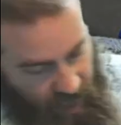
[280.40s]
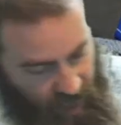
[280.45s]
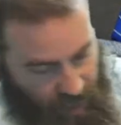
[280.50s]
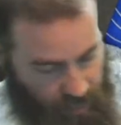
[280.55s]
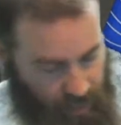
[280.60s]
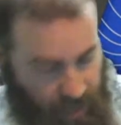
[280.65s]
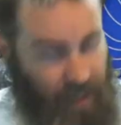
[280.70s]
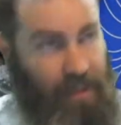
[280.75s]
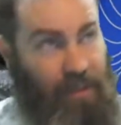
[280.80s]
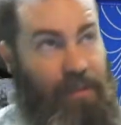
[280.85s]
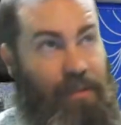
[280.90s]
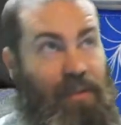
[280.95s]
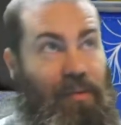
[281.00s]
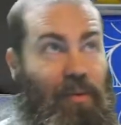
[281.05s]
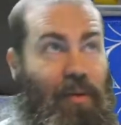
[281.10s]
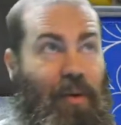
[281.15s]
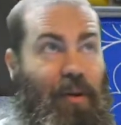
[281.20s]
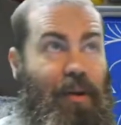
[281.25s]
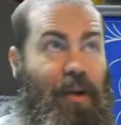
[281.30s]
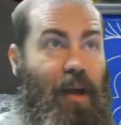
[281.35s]
a budget
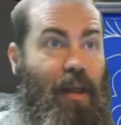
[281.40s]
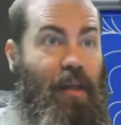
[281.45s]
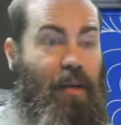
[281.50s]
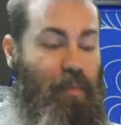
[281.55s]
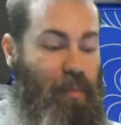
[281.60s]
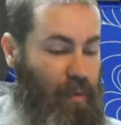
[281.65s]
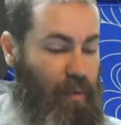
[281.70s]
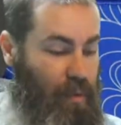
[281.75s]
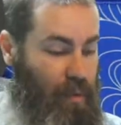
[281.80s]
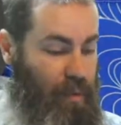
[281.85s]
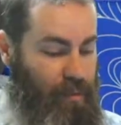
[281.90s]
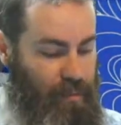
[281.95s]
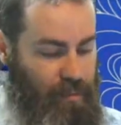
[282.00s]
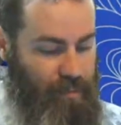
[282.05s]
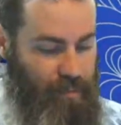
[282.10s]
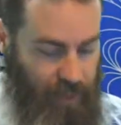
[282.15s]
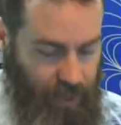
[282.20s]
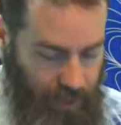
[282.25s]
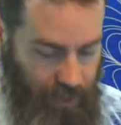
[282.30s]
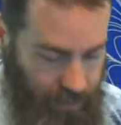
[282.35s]
$200 board,
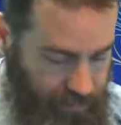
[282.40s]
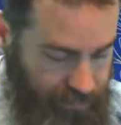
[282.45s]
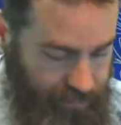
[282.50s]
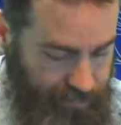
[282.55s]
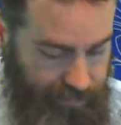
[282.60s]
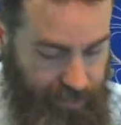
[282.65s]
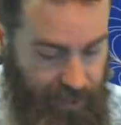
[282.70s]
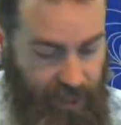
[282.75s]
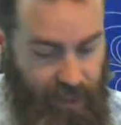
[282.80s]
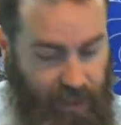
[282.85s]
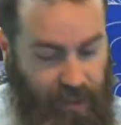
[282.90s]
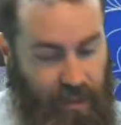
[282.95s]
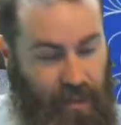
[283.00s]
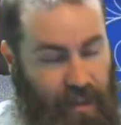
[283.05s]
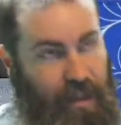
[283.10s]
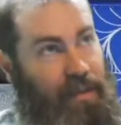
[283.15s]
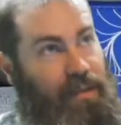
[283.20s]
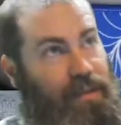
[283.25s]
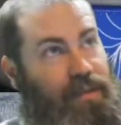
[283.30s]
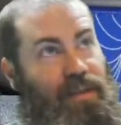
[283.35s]
but
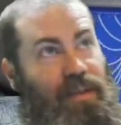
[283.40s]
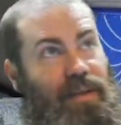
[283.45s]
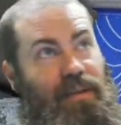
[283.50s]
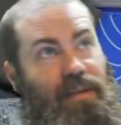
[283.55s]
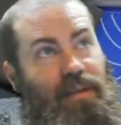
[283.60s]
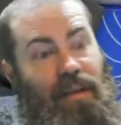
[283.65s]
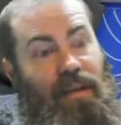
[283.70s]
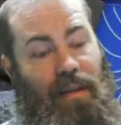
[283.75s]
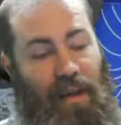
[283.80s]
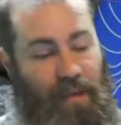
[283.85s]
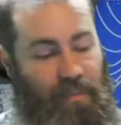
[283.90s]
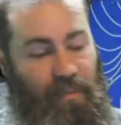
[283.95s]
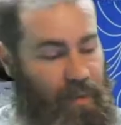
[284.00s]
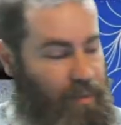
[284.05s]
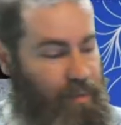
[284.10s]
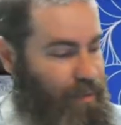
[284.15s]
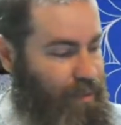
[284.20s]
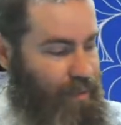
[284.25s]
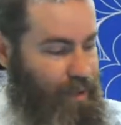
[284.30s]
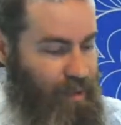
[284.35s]
like I said, a lot of
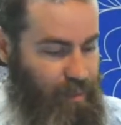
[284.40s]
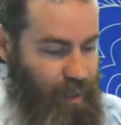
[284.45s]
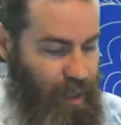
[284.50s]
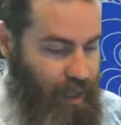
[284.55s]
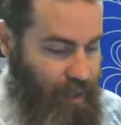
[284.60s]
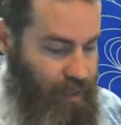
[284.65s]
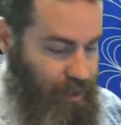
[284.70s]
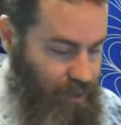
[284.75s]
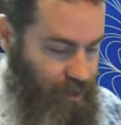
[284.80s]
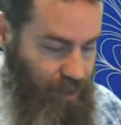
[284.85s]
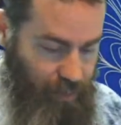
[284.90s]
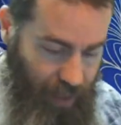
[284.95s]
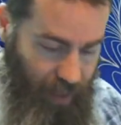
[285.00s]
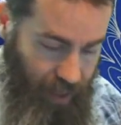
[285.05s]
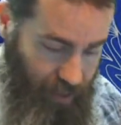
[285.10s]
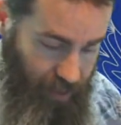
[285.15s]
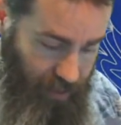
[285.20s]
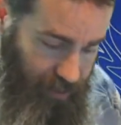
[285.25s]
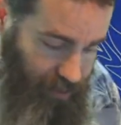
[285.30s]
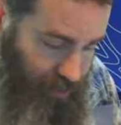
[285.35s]
people think packaging
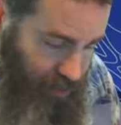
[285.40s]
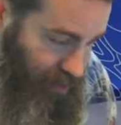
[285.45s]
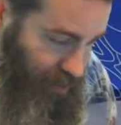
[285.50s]
matters,